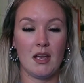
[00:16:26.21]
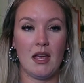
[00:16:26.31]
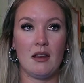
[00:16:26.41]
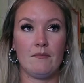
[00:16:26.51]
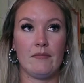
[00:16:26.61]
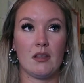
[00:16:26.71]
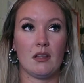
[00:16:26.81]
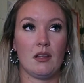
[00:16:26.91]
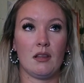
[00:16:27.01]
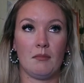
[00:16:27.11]
And
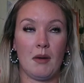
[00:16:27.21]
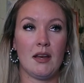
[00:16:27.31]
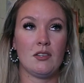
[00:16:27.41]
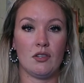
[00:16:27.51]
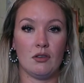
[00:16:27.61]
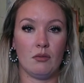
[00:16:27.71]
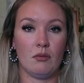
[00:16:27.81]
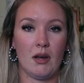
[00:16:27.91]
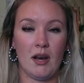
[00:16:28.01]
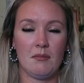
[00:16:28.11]
mind you,
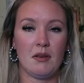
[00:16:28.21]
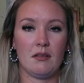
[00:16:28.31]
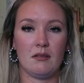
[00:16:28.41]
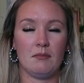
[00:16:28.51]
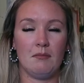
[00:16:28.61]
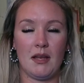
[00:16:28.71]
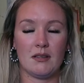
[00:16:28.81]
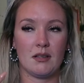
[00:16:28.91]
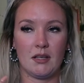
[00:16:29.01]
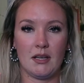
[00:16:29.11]
when I'm
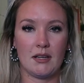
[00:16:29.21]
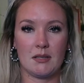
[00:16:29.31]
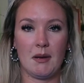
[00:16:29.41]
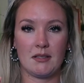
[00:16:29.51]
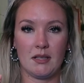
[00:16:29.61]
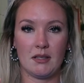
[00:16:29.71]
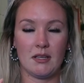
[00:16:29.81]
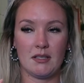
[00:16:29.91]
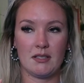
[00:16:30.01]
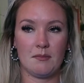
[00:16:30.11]
mentally expecting
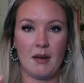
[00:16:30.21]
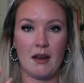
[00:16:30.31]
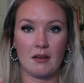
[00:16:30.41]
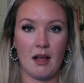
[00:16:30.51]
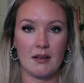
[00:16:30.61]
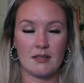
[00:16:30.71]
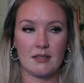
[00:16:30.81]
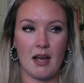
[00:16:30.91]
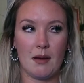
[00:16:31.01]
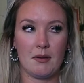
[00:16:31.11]
these bad classes
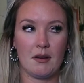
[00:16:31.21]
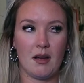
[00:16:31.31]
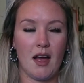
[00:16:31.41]
to happen,